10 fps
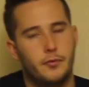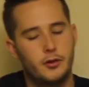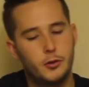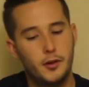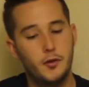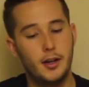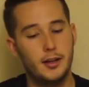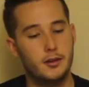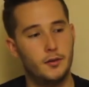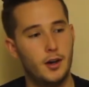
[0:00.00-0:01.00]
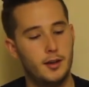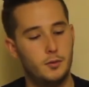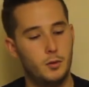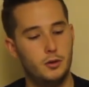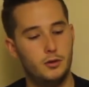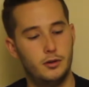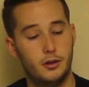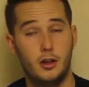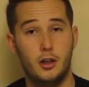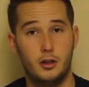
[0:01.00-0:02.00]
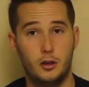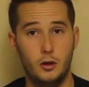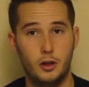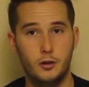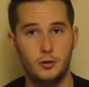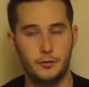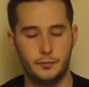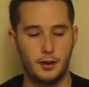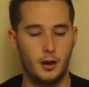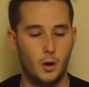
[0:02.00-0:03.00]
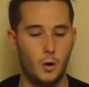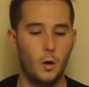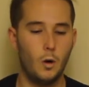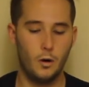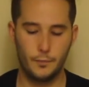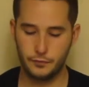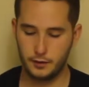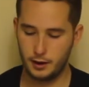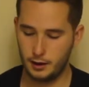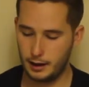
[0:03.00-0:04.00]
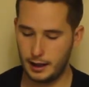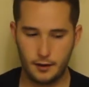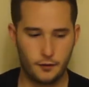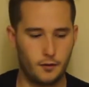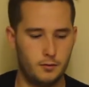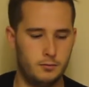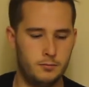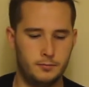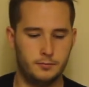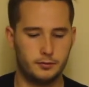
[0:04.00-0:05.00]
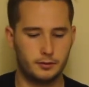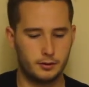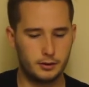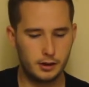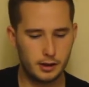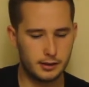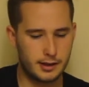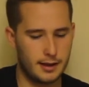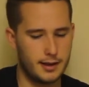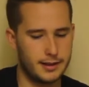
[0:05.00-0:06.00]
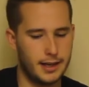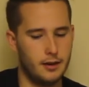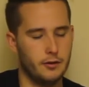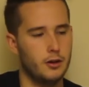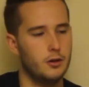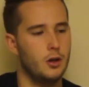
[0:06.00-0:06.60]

So if you get to 5 wounds, you lose. Or if, say, this hero